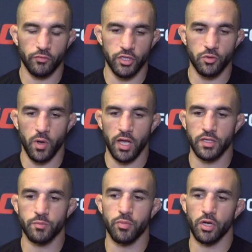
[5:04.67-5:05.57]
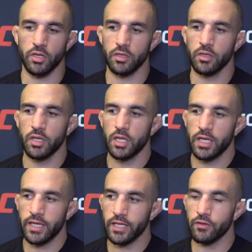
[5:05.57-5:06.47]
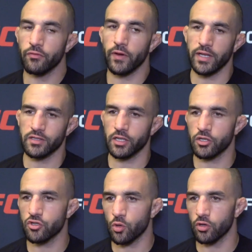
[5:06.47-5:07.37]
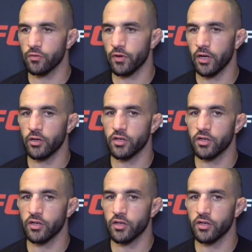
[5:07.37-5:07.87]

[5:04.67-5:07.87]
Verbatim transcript: reach-wise, but he fights like a shorter fighter.